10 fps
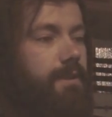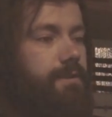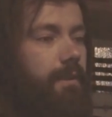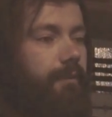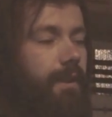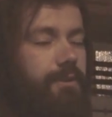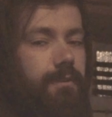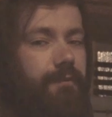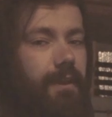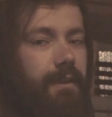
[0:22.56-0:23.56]
So I have
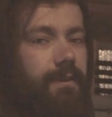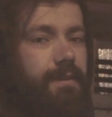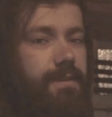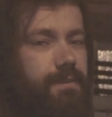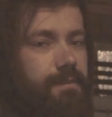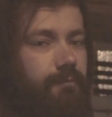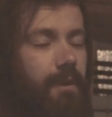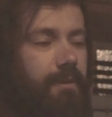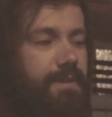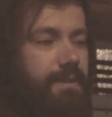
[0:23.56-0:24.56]
electrical failure. This is
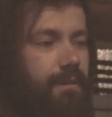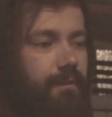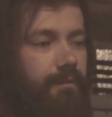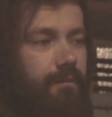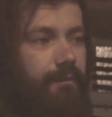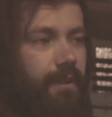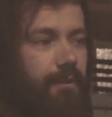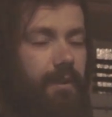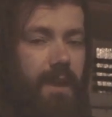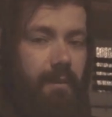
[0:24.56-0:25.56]
reminiscent of the
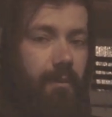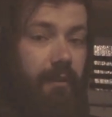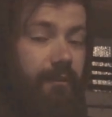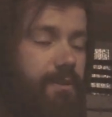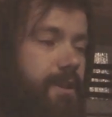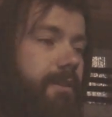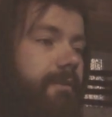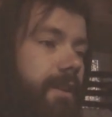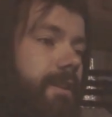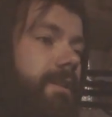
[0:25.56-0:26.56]
failure I had when I first got the
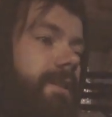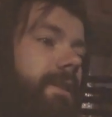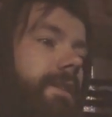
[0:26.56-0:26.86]
van.